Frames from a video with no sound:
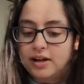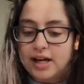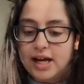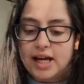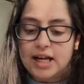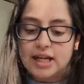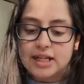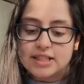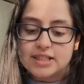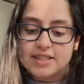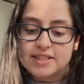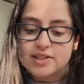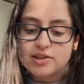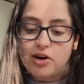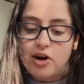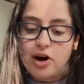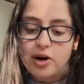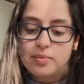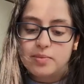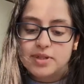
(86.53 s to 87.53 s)
And it's
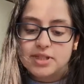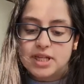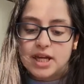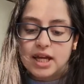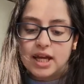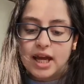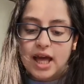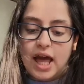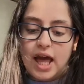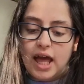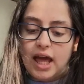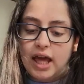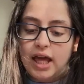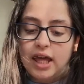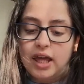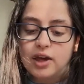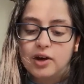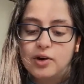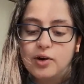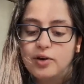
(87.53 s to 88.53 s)
described as like
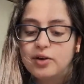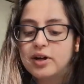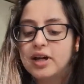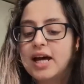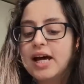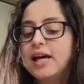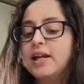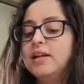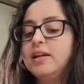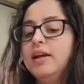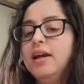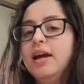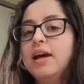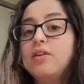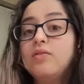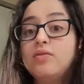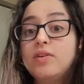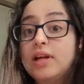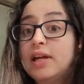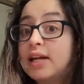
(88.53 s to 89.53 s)
a cotton candy
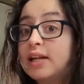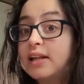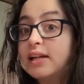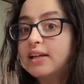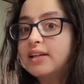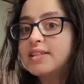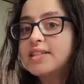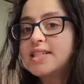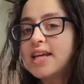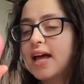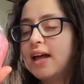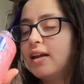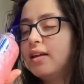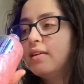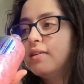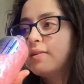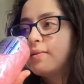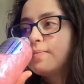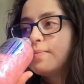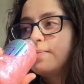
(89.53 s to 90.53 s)
and vanilla scent.
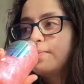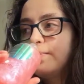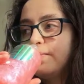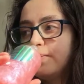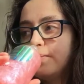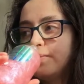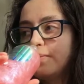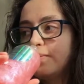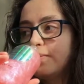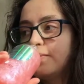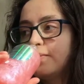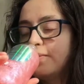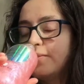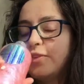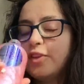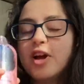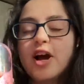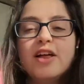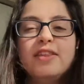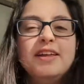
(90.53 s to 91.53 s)

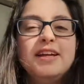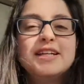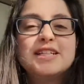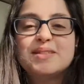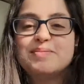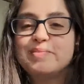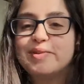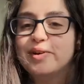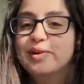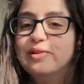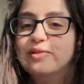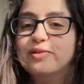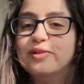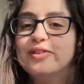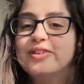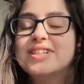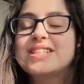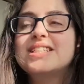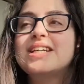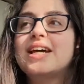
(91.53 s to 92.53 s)
I think it's
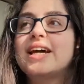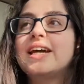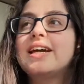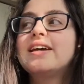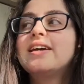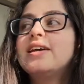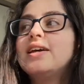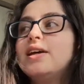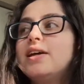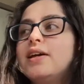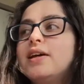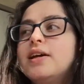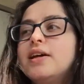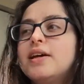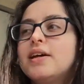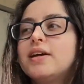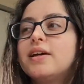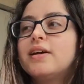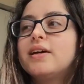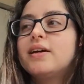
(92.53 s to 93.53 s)
beautiful. It's like,
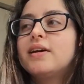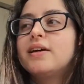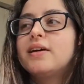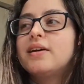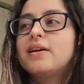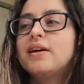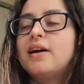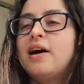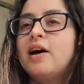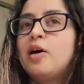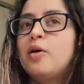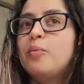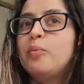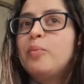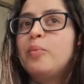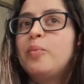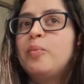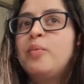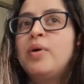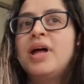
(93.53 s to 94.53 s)
I
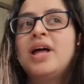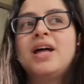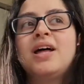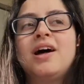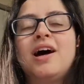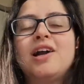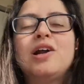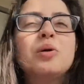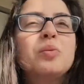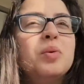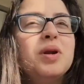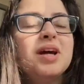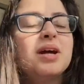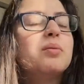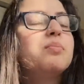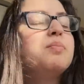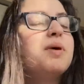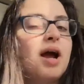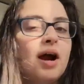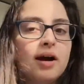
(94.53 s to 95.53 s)
don't want to
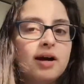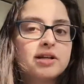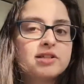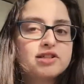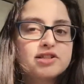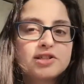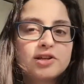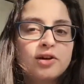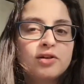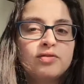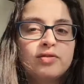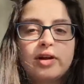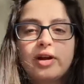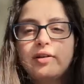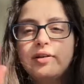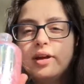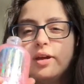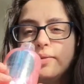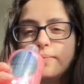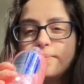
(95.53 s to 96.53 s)
compare it to Snow
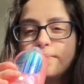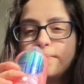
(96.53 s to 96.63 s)
Fairy,